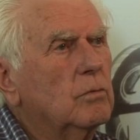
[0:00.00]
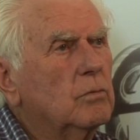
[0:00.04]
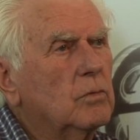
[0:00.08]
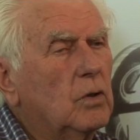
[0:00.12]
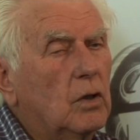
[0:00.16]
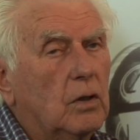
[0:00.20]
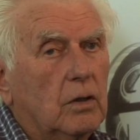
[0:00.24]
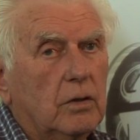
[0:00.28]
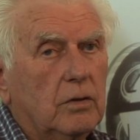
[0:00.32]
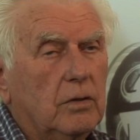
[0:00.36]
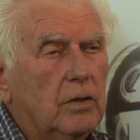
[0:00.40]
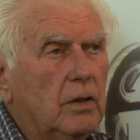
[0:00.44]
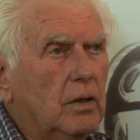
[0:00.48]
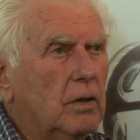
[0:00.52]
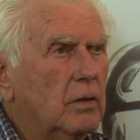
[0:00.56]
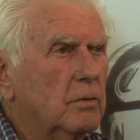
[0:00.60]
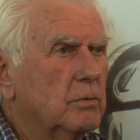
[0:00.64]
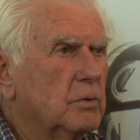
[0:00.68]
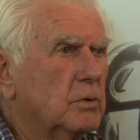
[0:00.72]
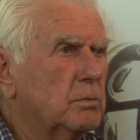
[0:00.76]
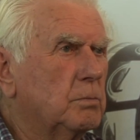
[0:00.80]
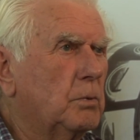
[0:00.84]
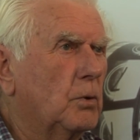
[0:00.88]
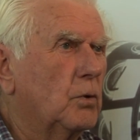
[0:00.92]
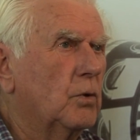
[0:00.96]
Well, I think I
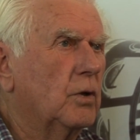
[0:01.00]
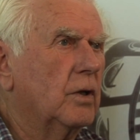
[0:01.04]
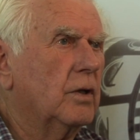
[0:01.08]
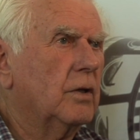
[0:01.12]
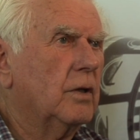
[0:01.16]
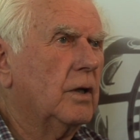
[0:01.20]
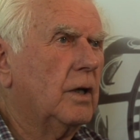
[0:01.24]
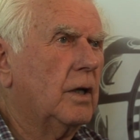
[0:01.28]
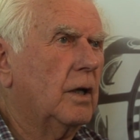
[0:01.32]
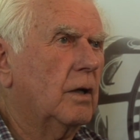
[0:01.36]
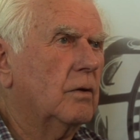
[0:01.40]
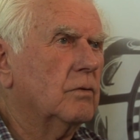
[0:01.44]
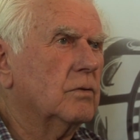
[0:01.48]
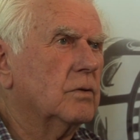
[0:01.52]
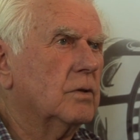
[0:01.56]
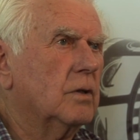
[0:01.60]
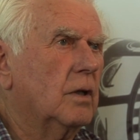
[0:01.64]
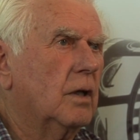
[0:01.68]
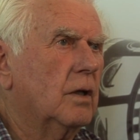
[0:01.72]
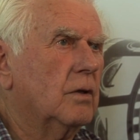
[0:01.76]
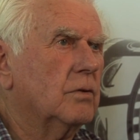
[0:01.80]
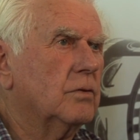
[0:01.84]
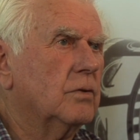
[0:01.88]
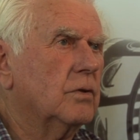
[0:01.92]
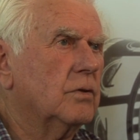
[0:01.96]
was born in the council
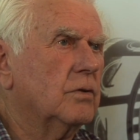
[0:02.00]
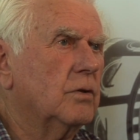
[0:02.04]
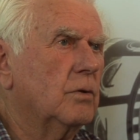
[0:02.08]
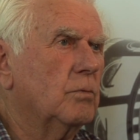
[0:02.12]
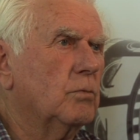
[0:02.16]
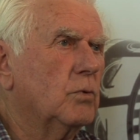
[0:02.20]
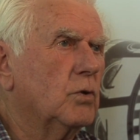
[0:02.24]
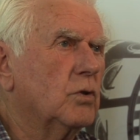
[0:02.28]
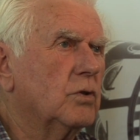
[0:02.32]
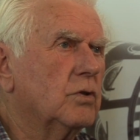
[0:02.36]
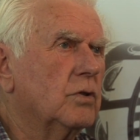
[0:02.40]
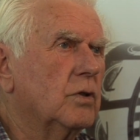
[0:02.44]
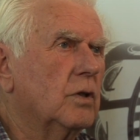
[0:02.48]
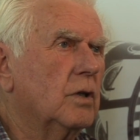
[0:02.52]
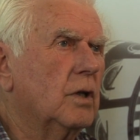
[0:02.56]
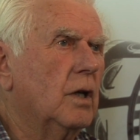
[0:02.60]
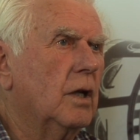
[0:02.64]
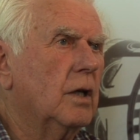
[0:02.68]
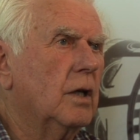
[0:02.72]
houses in Worston